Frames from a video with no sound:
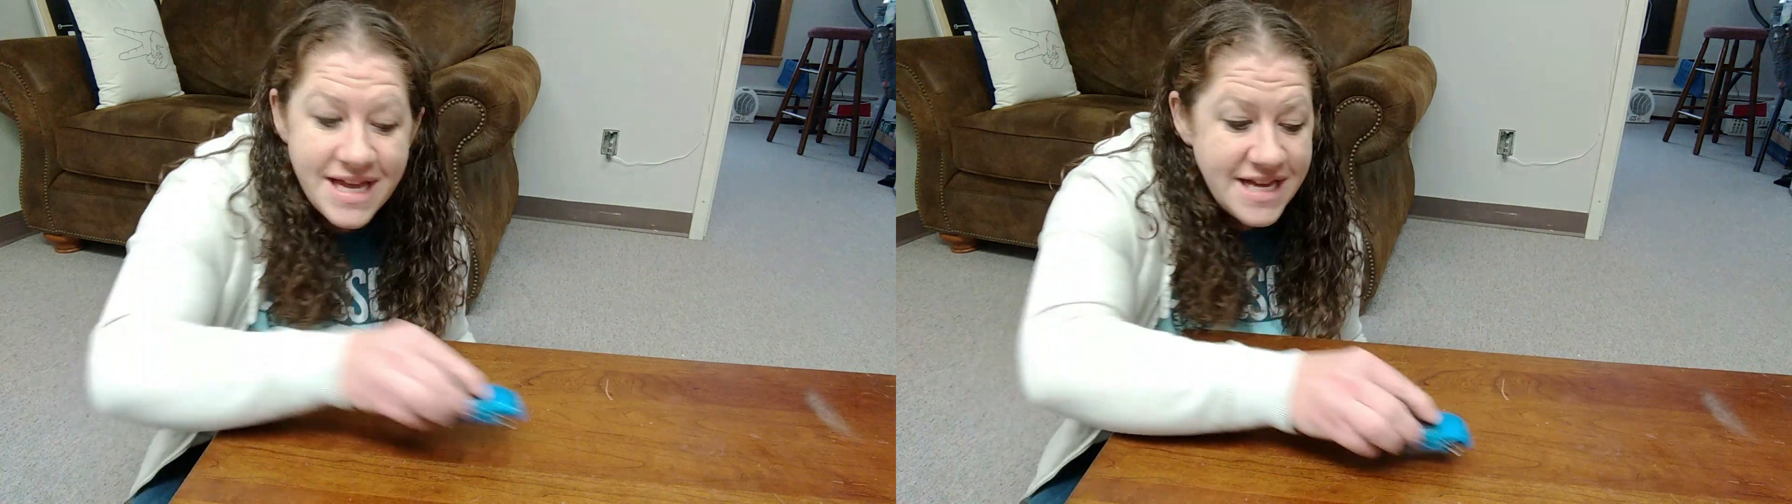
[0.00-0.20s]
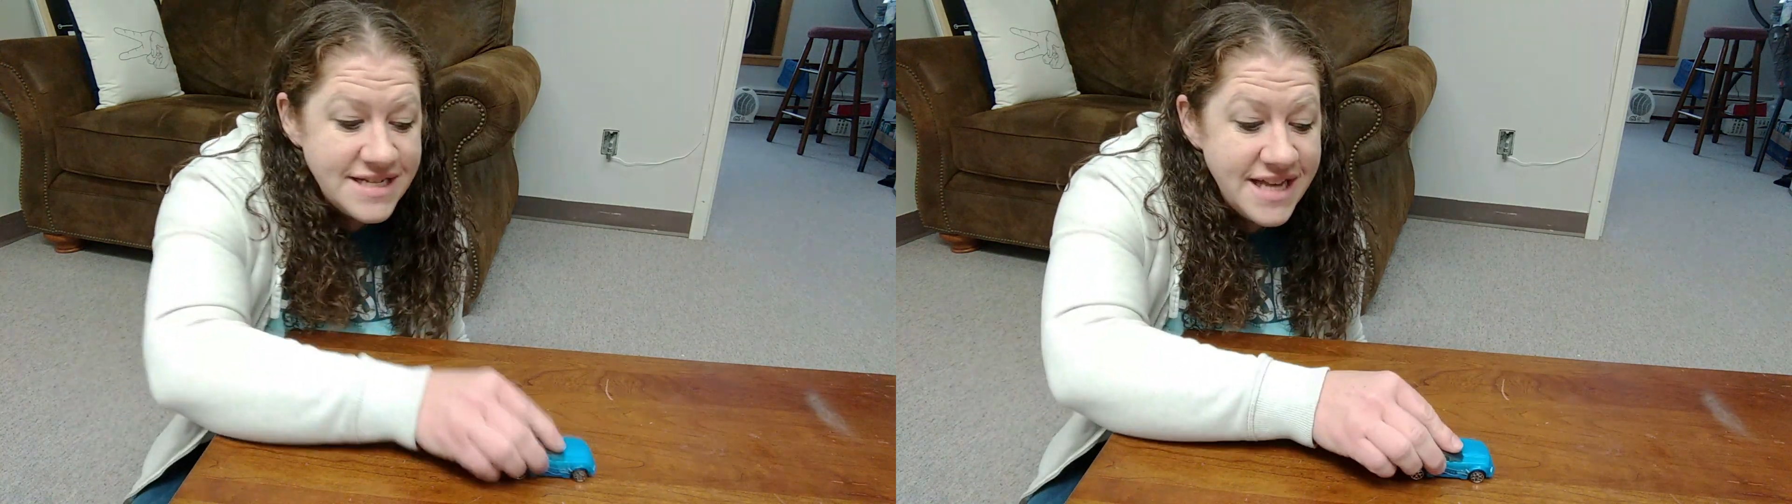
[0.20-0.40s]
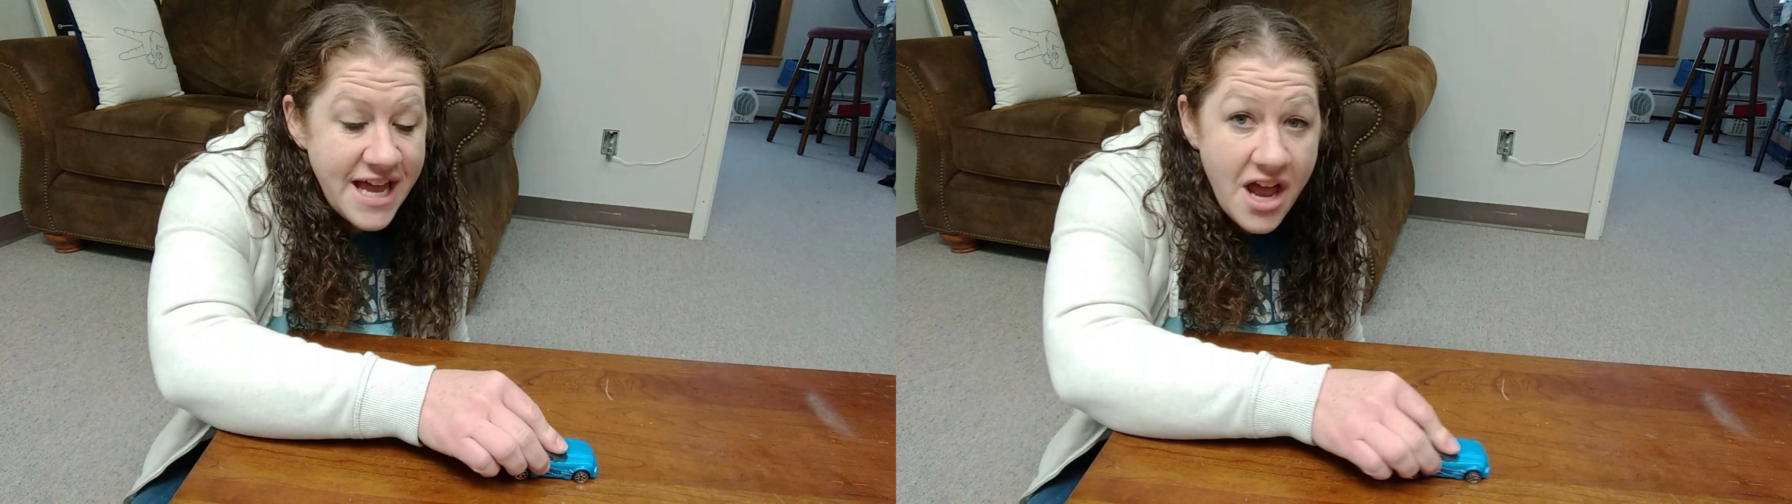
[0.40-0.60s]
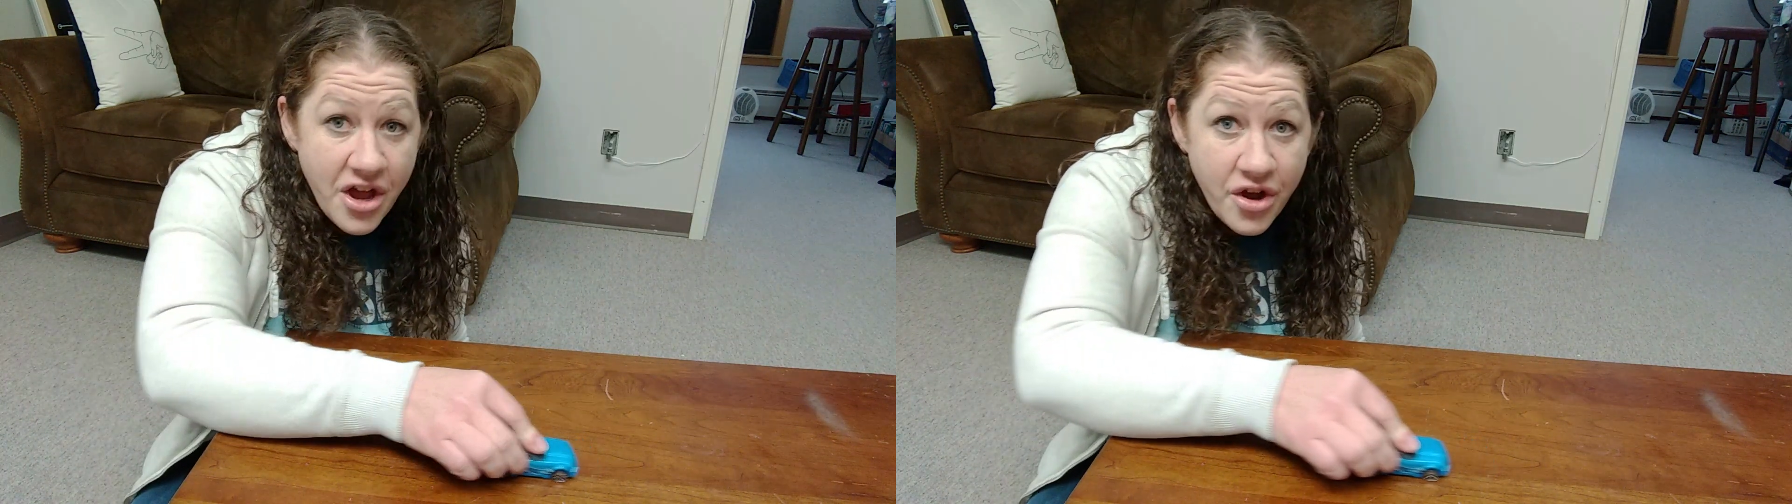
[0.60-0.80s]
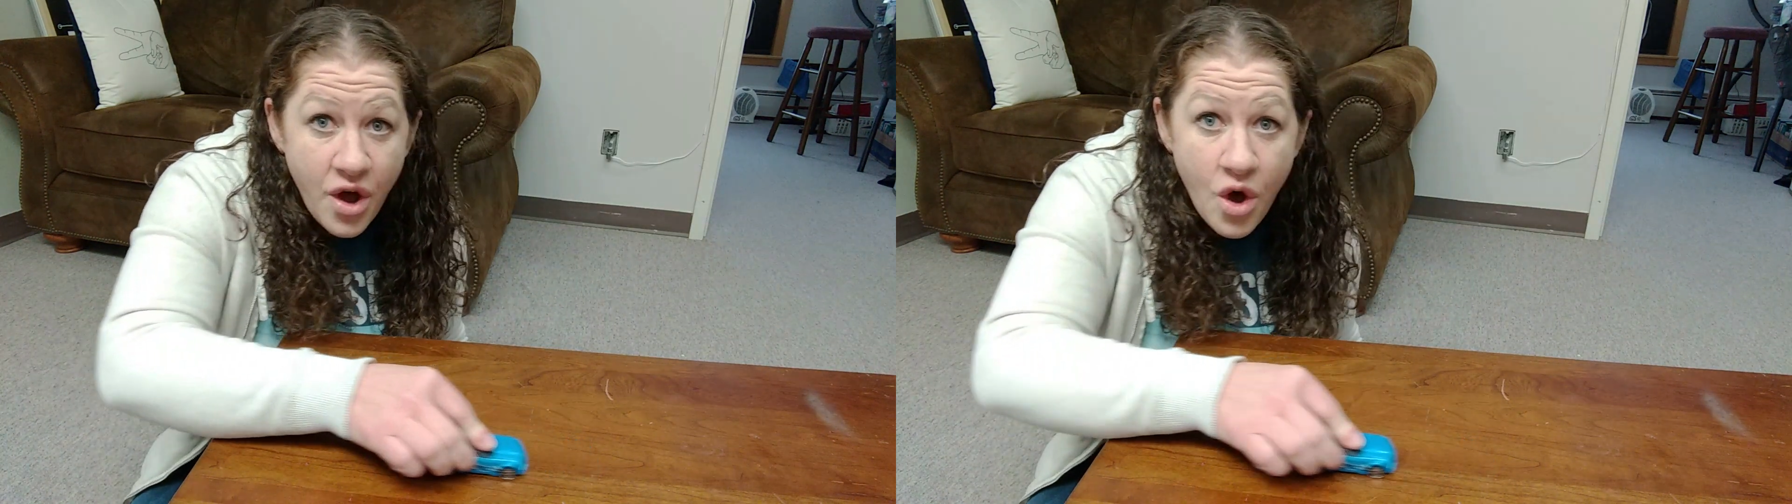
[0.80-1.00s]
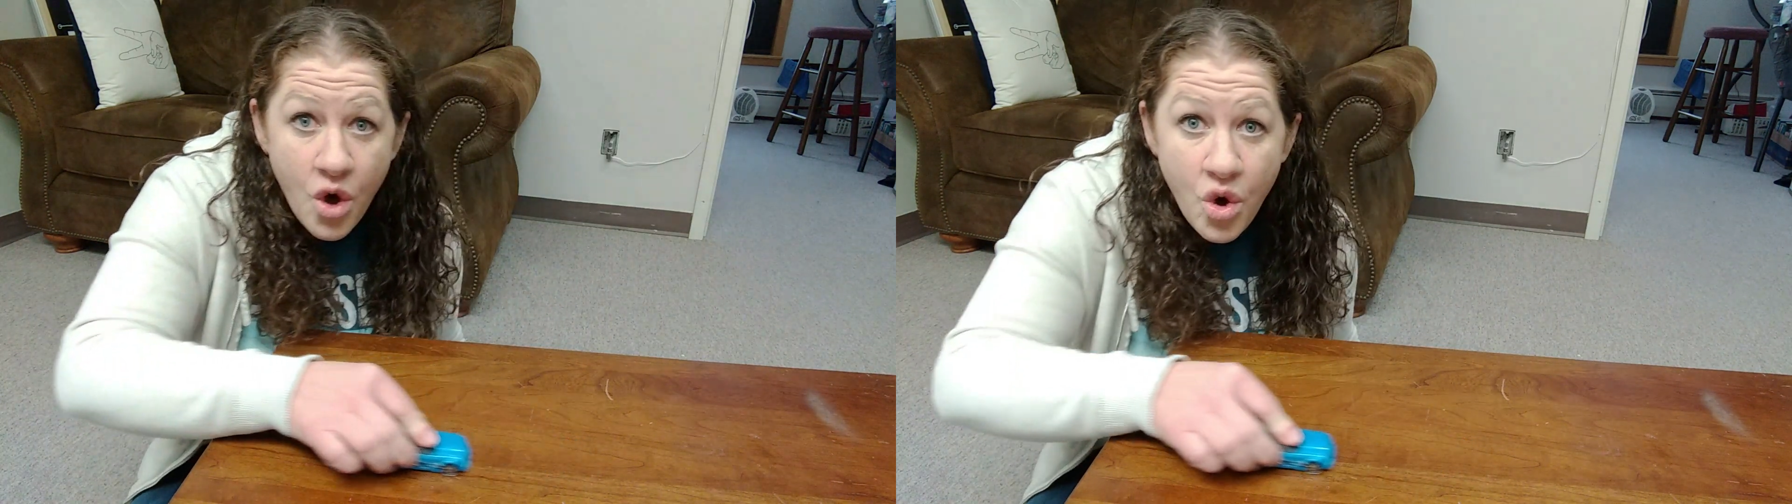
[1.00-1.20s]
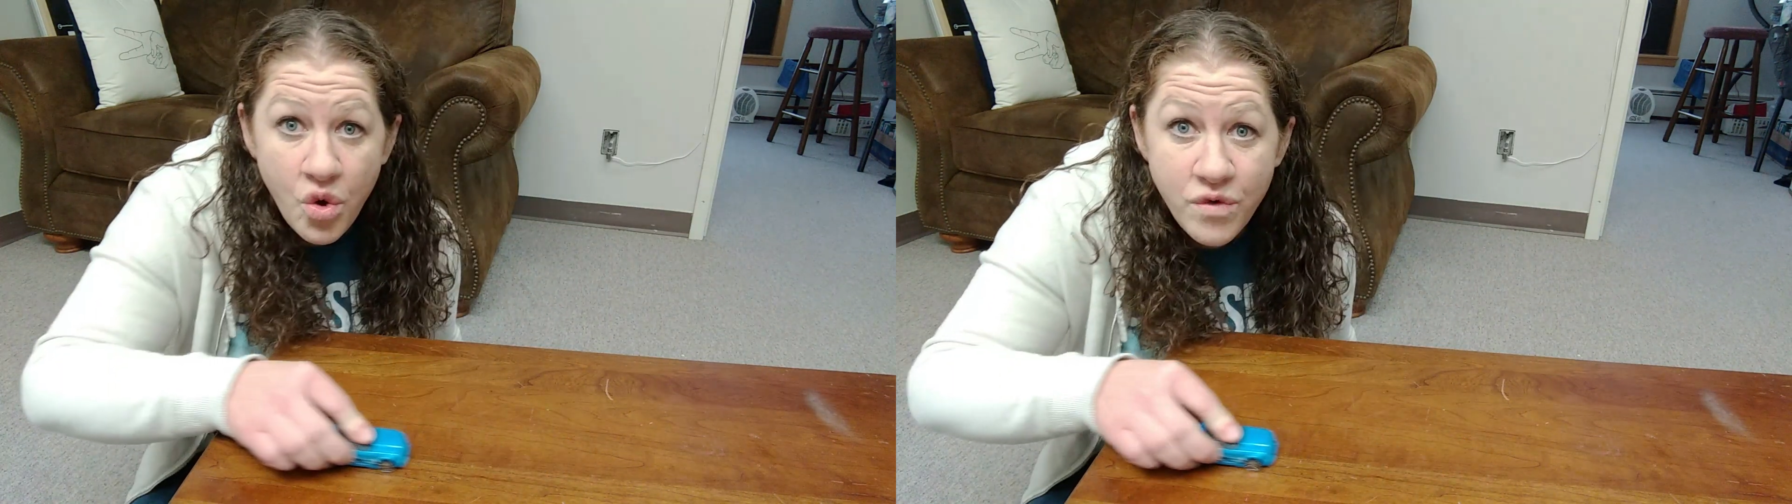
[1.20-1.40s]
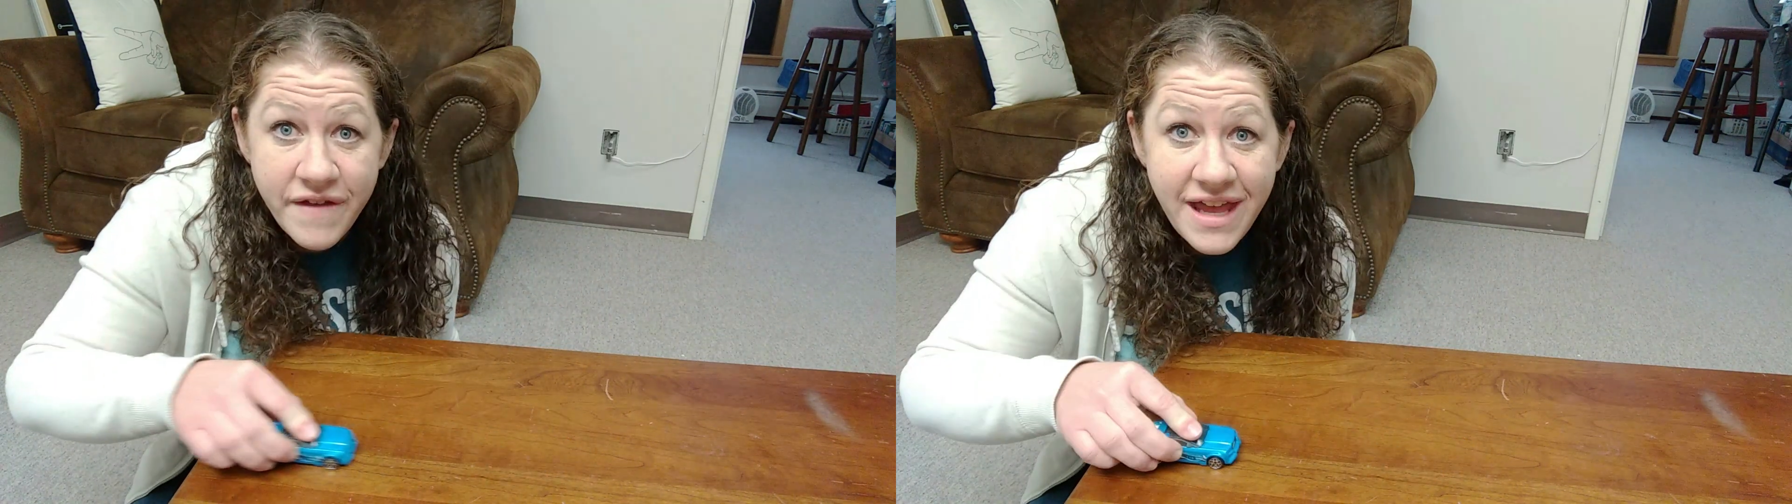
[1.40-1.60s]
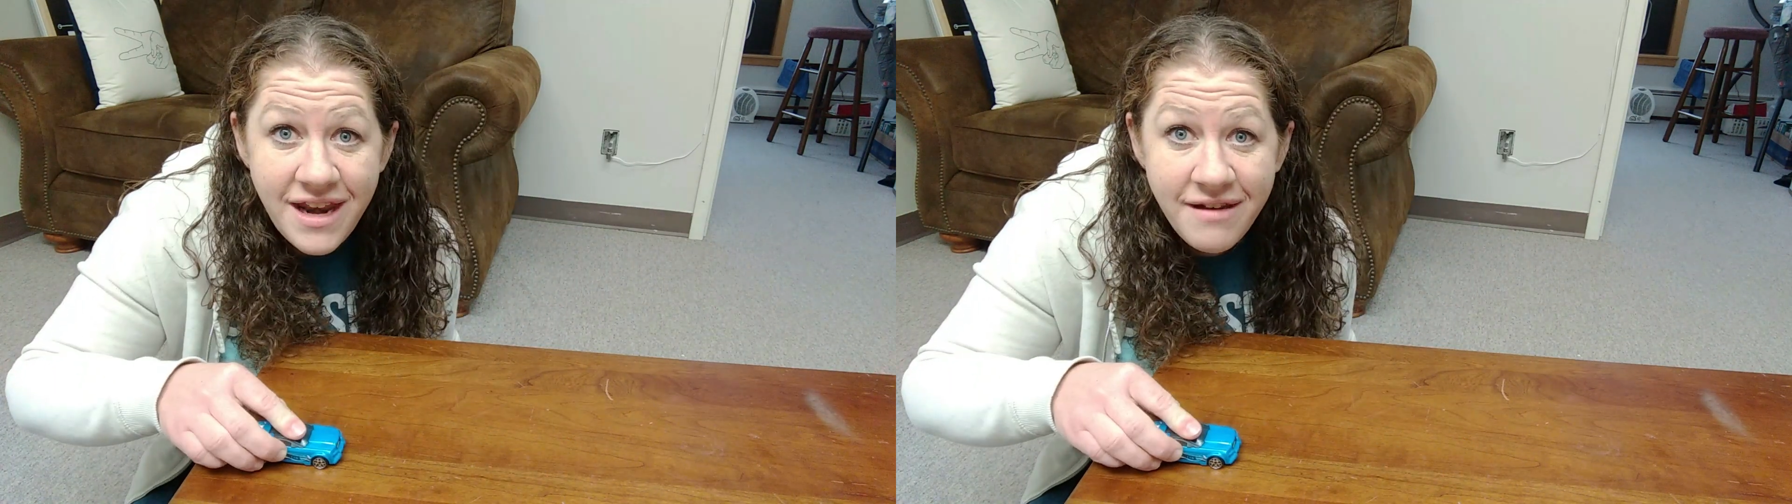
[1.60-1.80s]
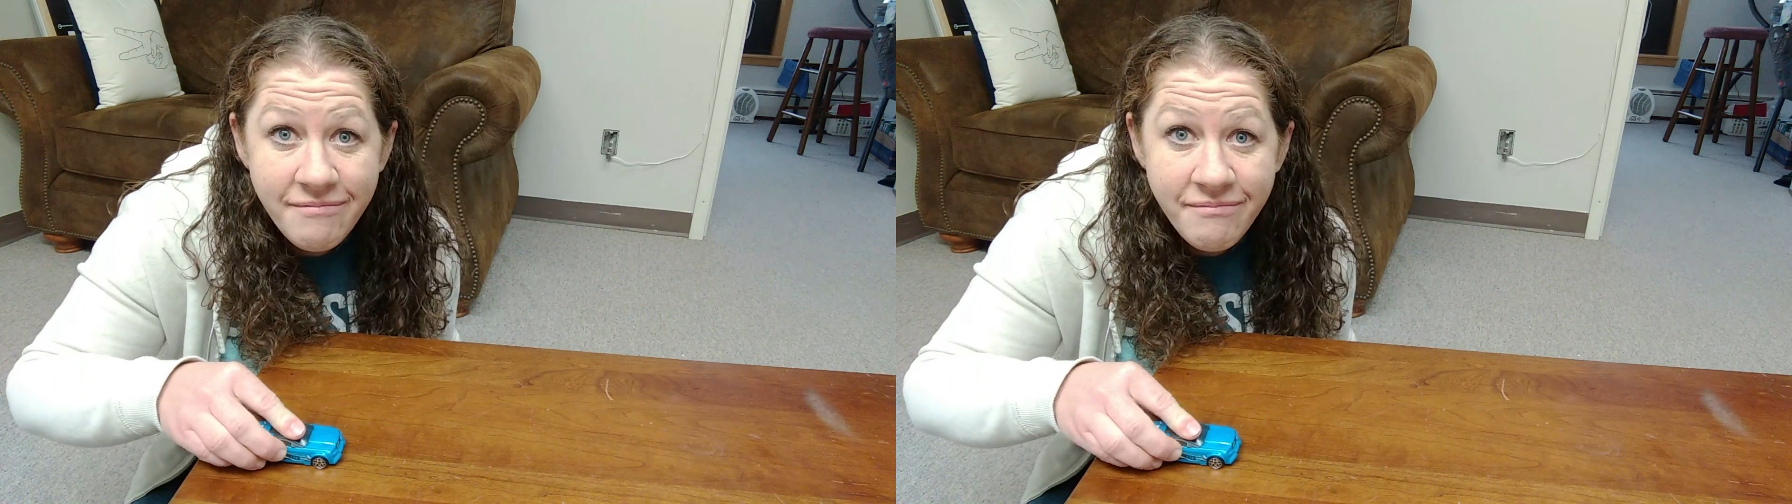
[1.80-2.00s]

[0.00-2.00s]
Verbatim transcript: Is it COVID?